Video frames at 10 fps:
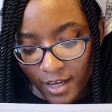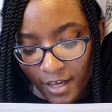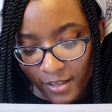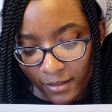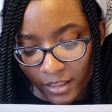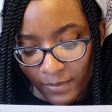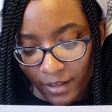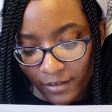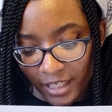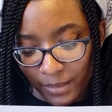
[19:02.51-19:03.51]
And learn
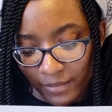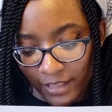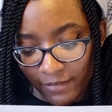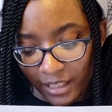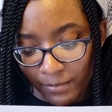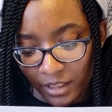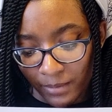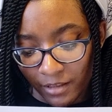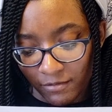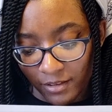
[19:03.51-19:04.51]
about our charitable giving at
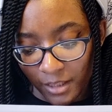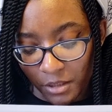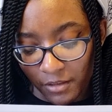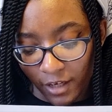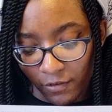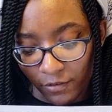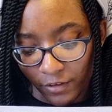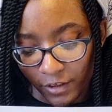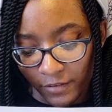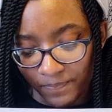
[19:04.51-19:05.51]

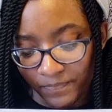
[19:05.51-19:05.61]
buildabearfoundation.org.